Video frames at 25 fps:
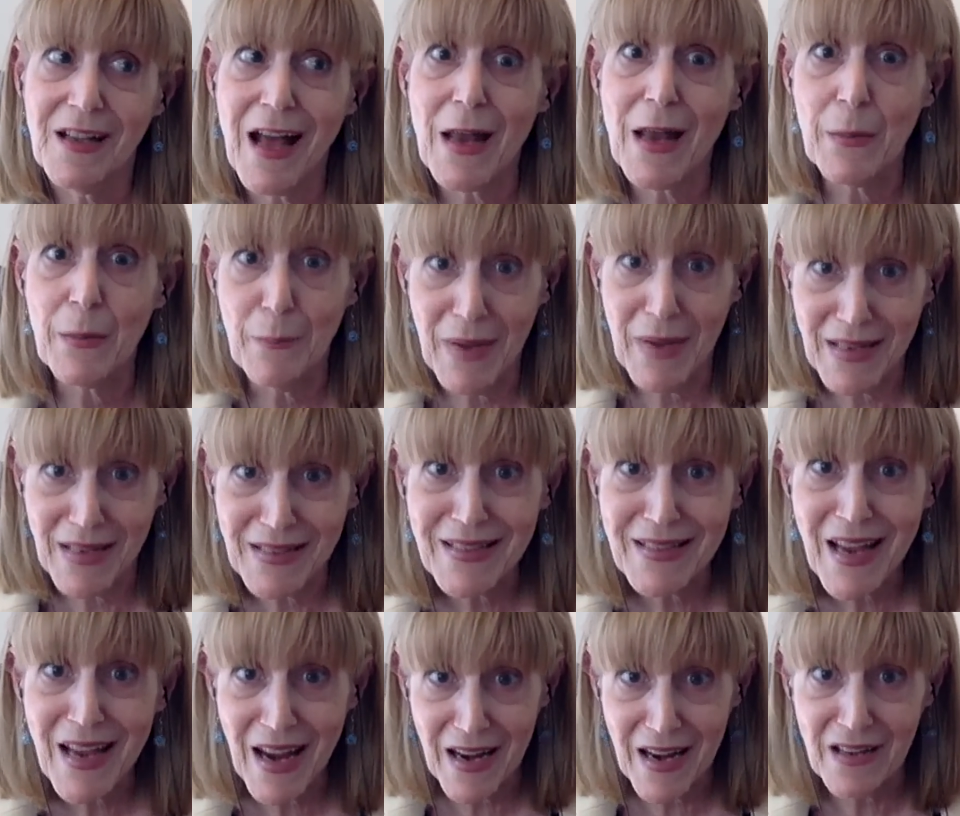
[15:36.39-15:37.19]
Got to
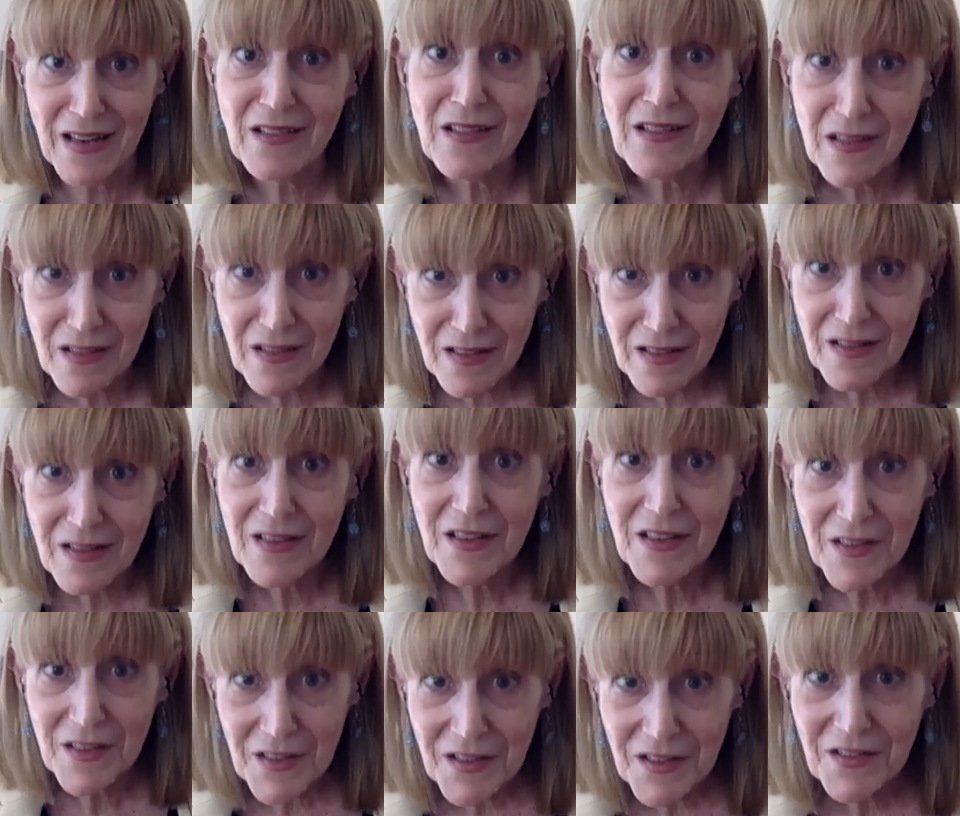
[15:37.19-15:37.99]
maintain
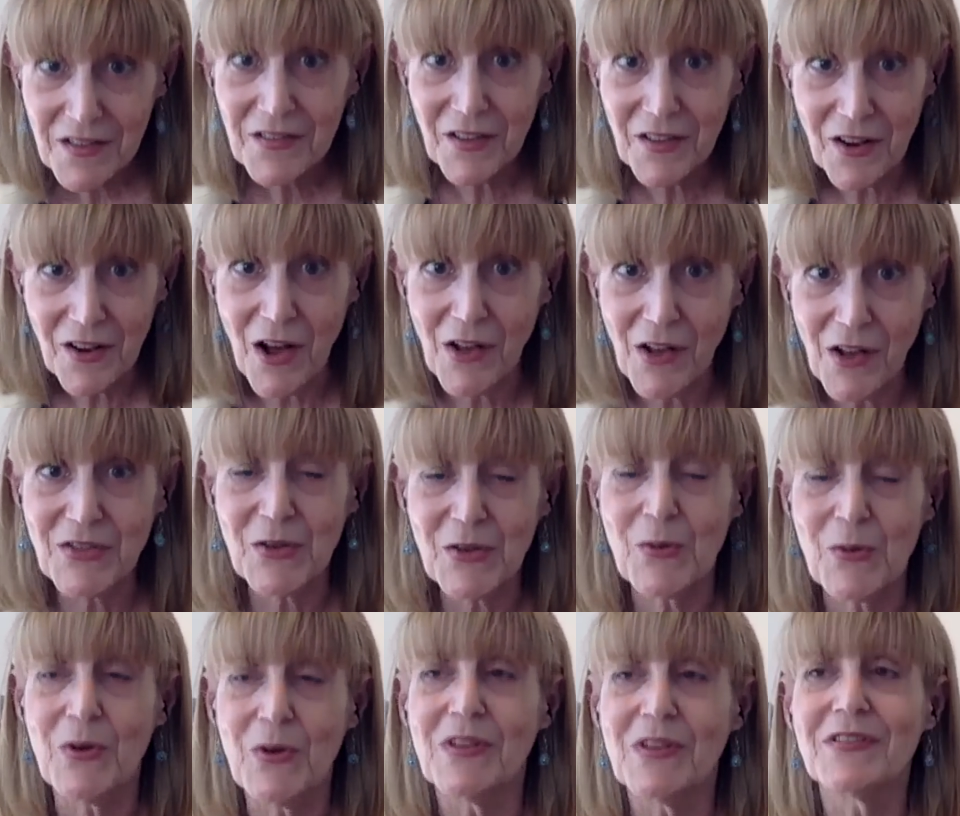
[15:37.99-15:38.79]
the
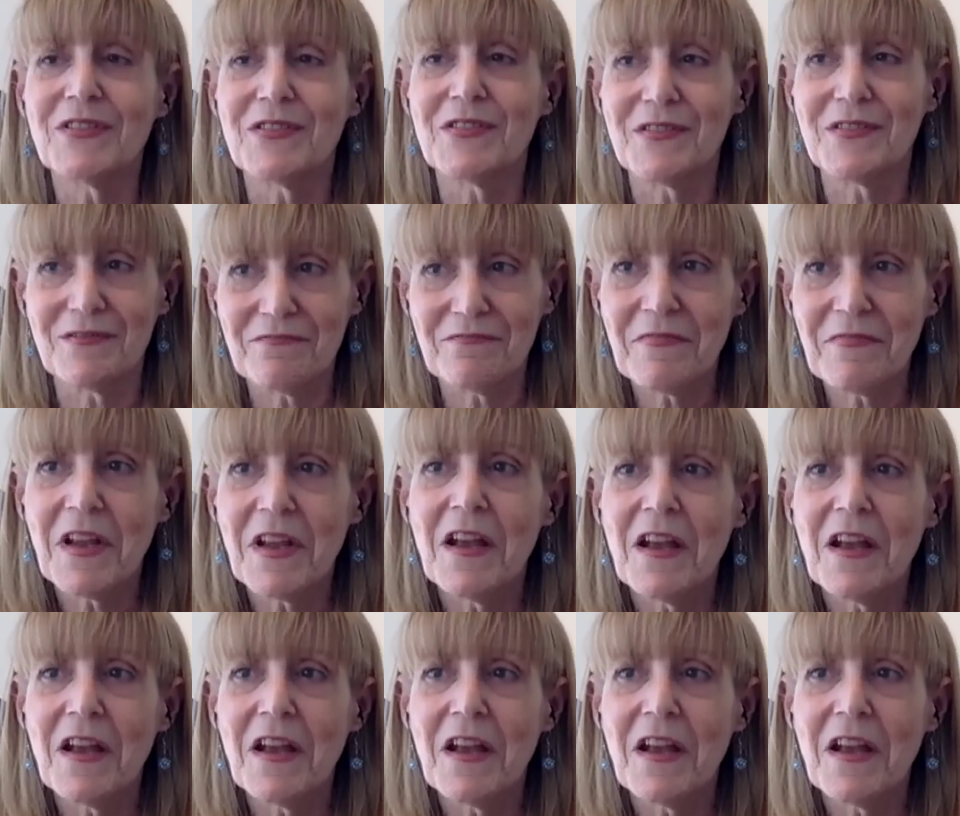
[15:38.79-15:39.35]
consequence.